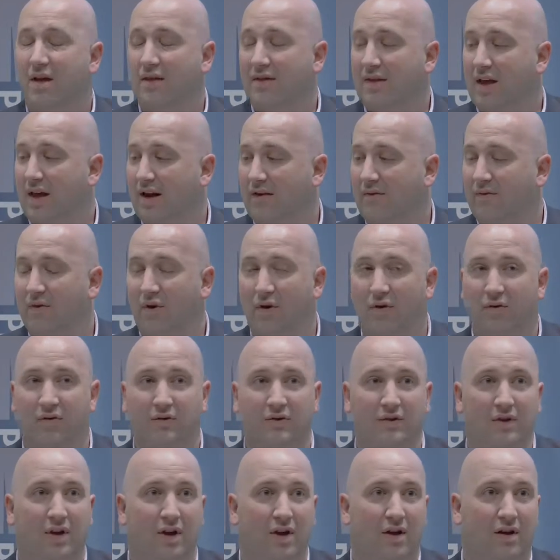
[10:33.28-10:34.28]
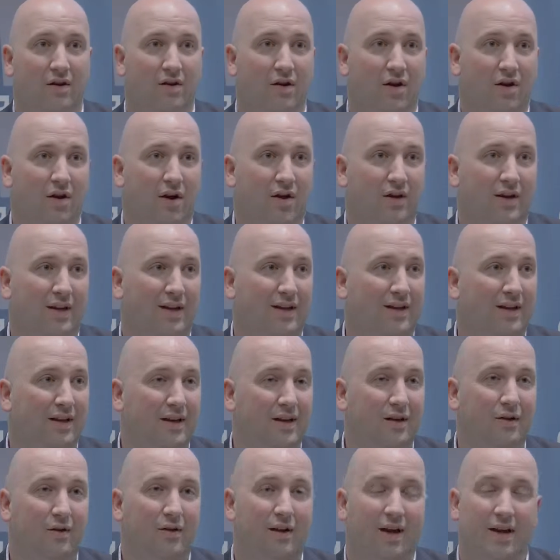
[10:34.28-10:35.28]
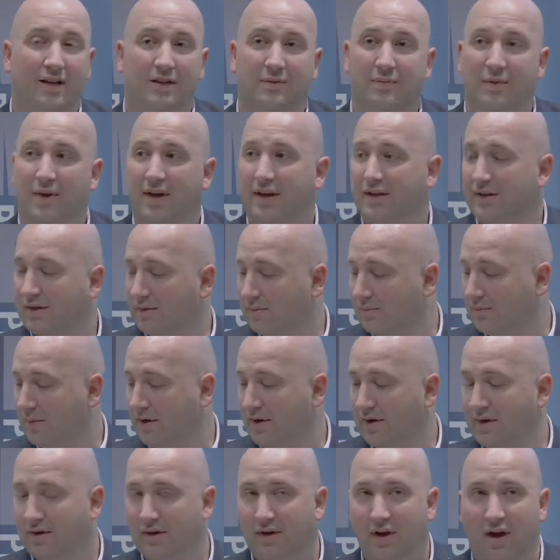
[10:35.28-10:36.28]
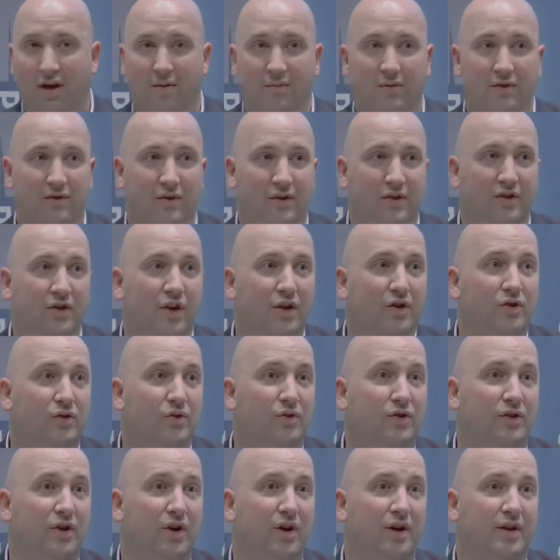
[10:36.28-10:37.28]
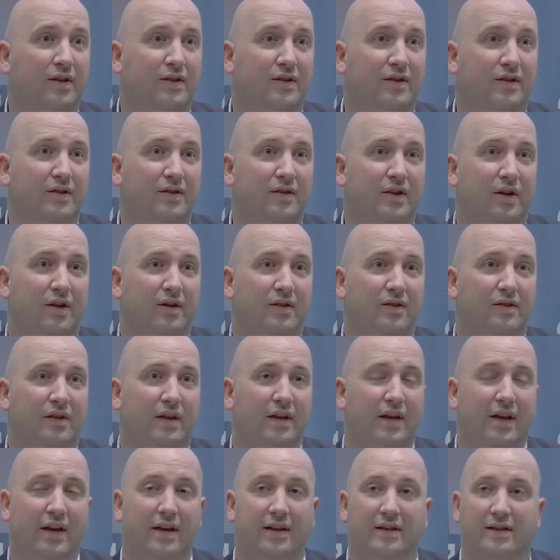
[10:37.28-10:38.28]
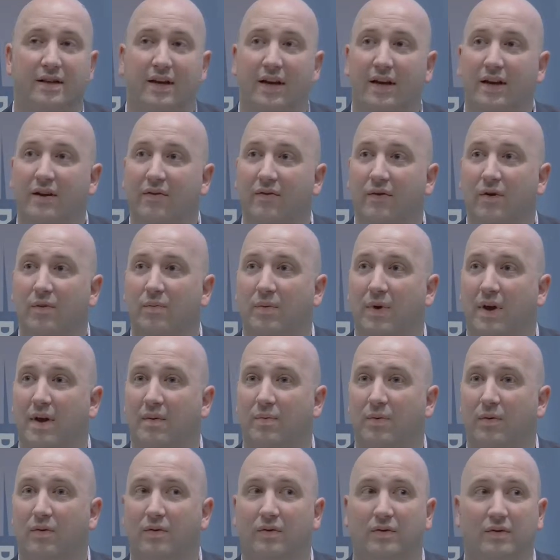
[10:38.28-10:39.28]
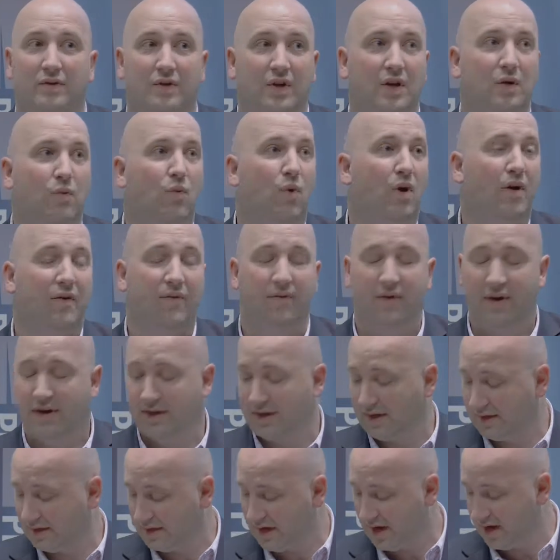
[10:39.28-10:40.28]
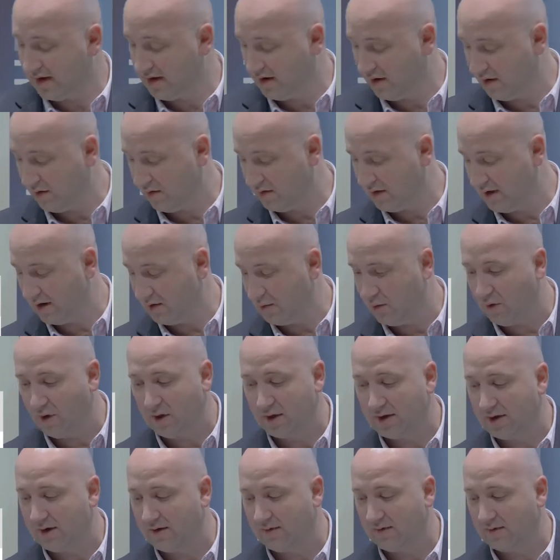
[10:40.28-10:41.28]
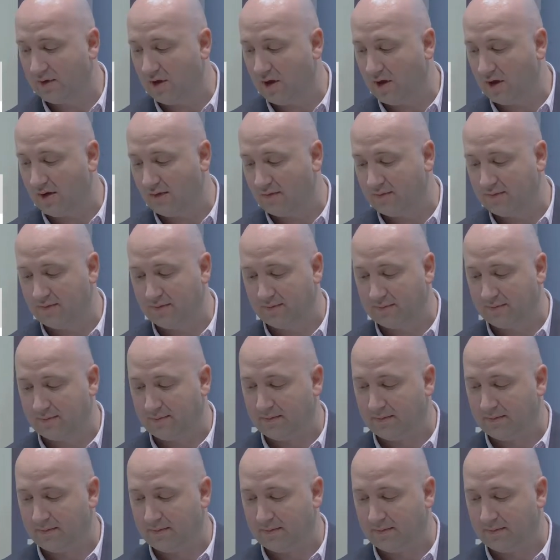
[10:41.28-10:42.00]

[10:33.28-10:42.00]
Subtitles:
That involves not only clinical aspects, but the social sciences, so getting to interview people, seeing what effect it's had on their quality of life.